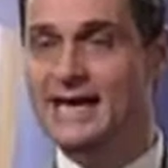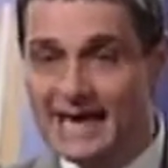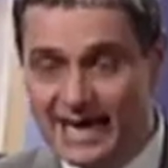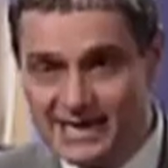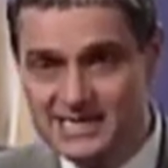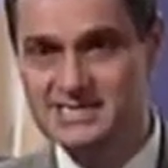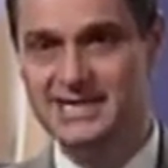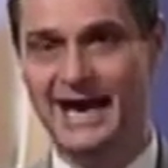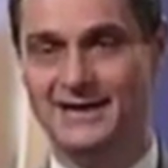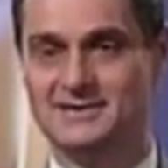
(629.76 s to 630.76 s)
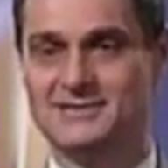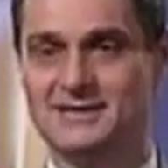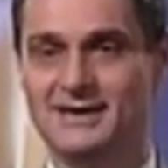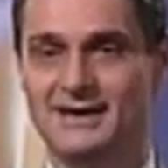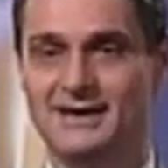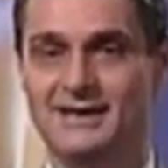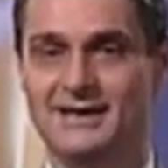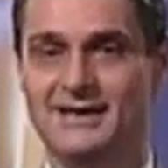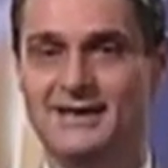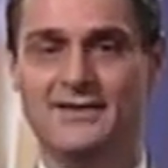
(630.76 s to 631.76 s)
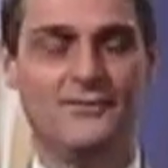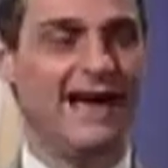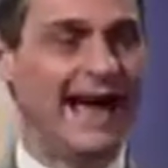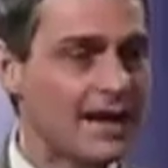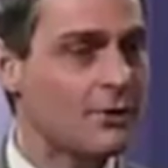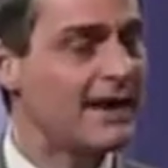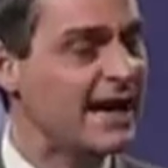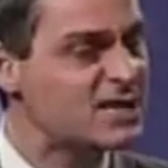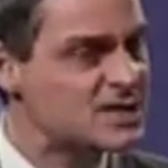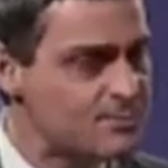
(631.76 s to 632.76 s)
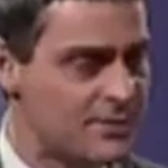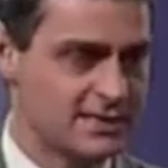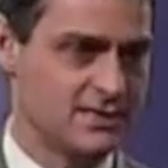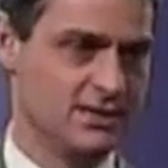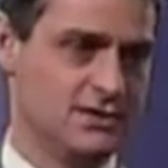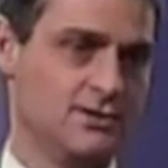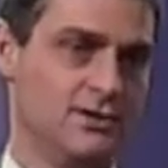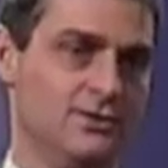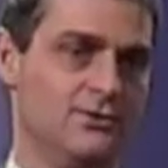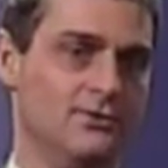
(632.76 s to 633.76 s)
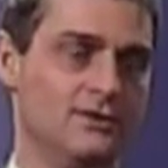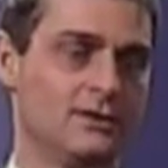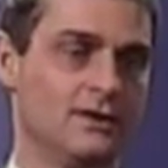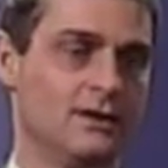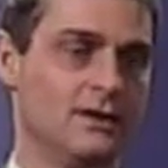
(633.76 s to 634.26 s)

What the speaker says: He understands. If you're angry, express it to the Lord.